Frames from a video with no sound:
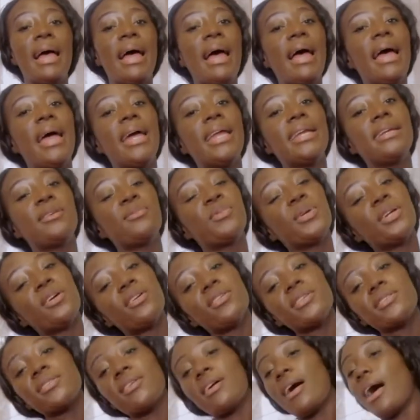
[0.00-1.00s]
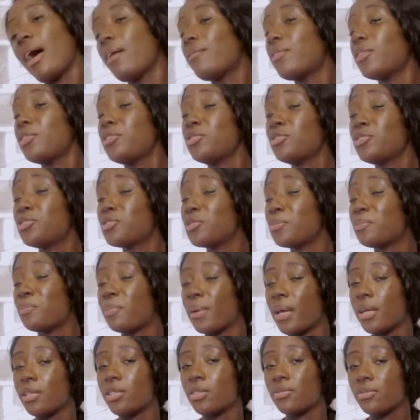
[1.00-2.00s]
and we also have a YouTube
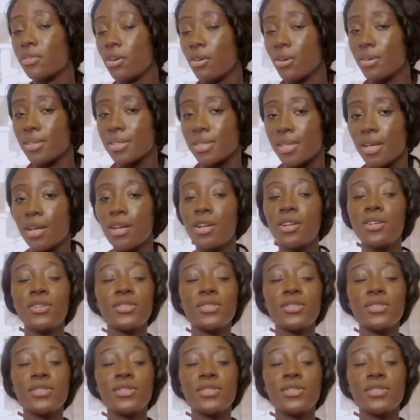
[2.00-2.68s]
page, of course.